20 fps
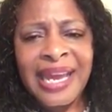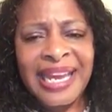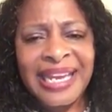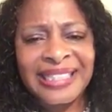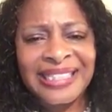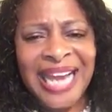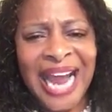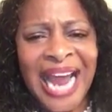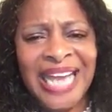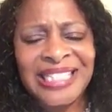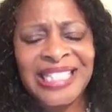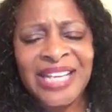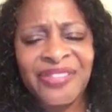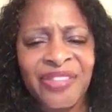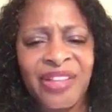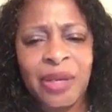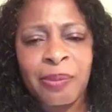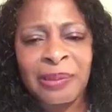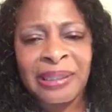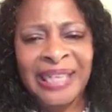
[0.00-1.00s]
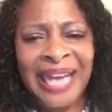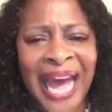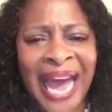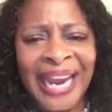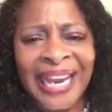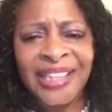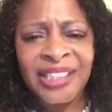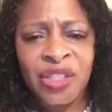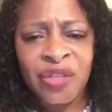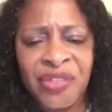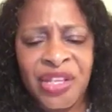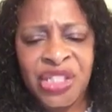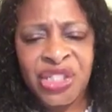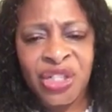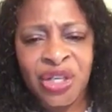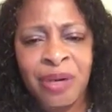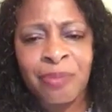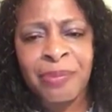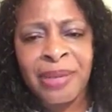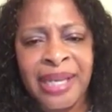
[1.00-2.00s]
enticing them, lying to these
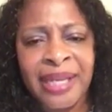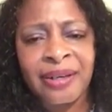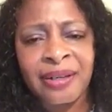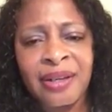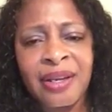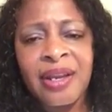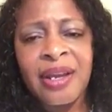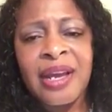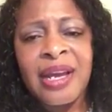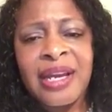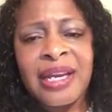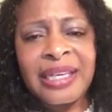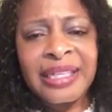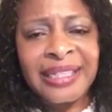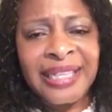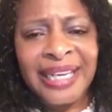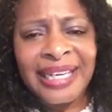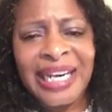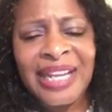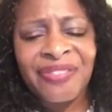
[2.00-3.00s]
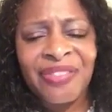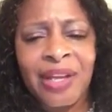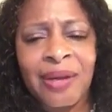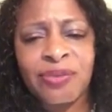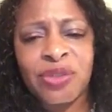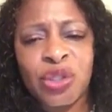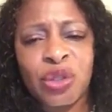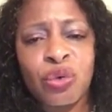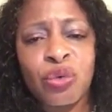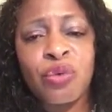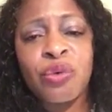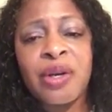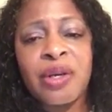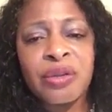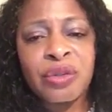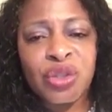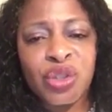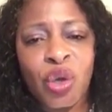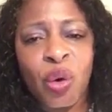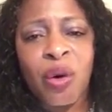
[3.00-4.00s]
young men, getting them to
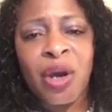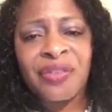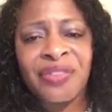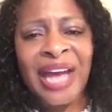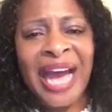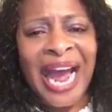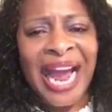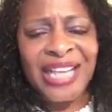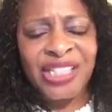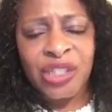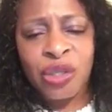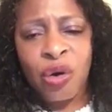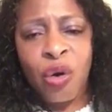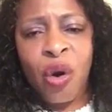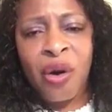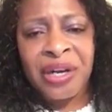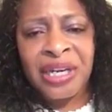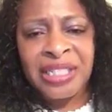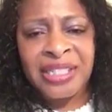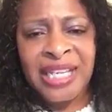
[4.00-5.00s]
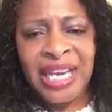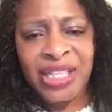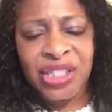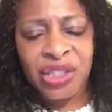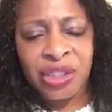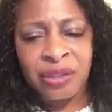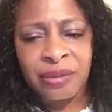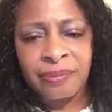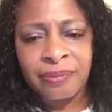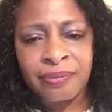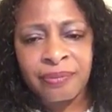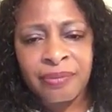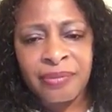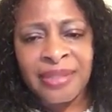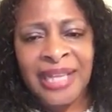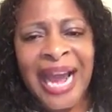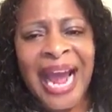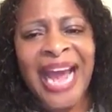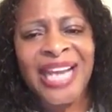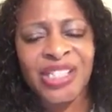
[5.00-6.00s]
join the ISIL organization,
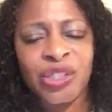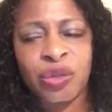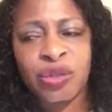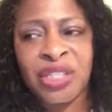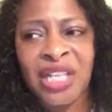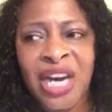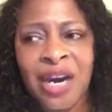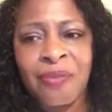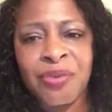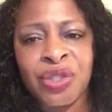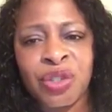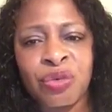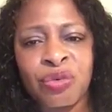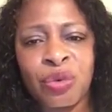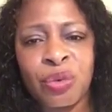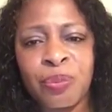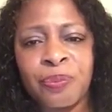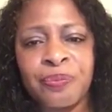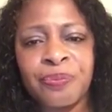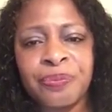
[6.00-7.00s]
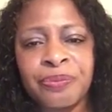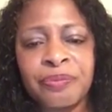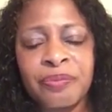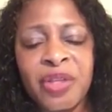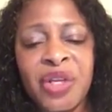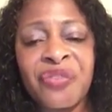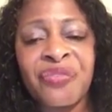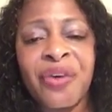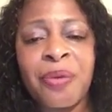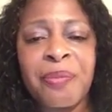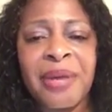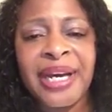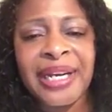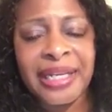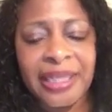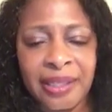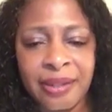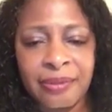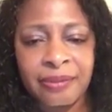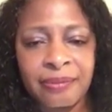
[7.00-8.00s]
the ISIL terrorist group, for
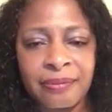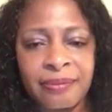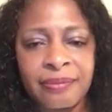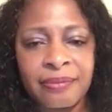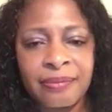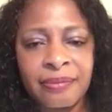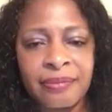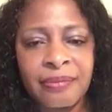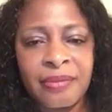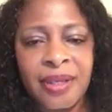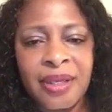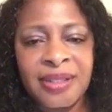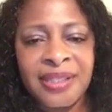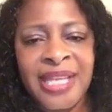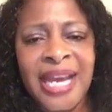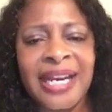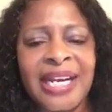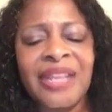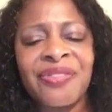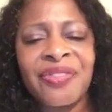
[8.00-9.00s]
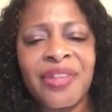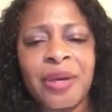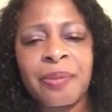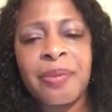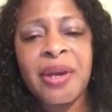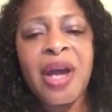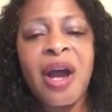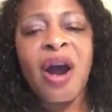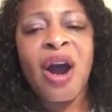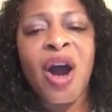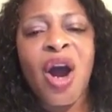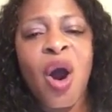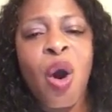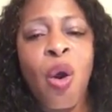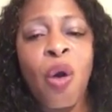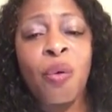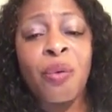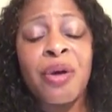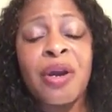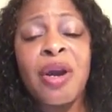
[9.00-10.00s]
money. Telling them,
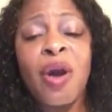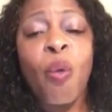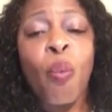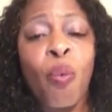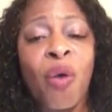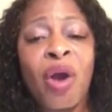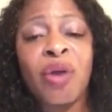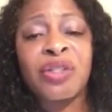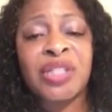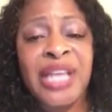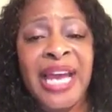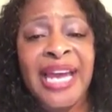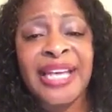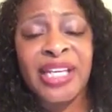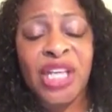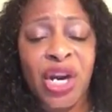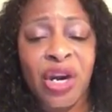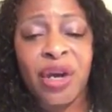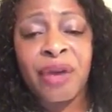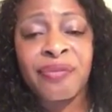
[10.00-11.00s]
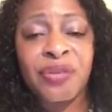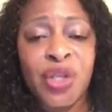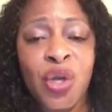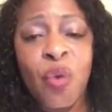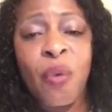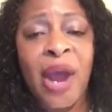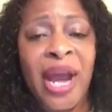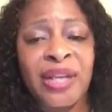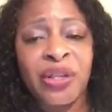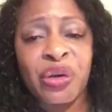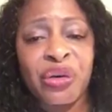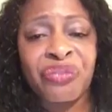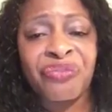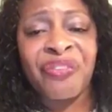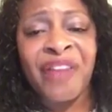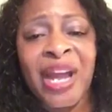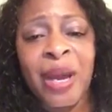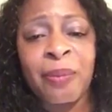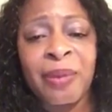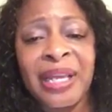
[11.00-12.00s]
oh, we'll take care of you and your
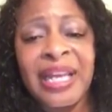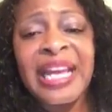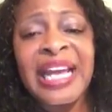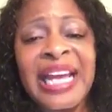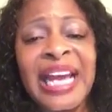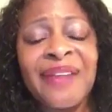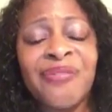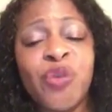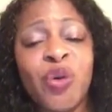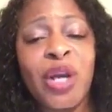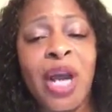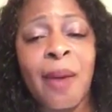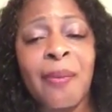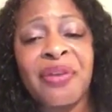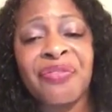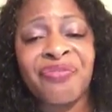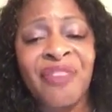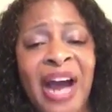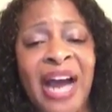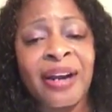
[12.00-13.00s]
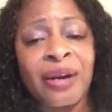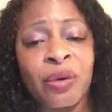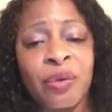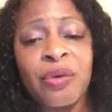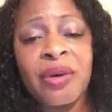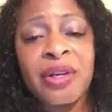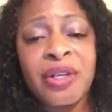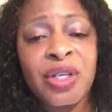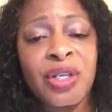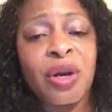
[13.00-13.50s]
family if you come and follow.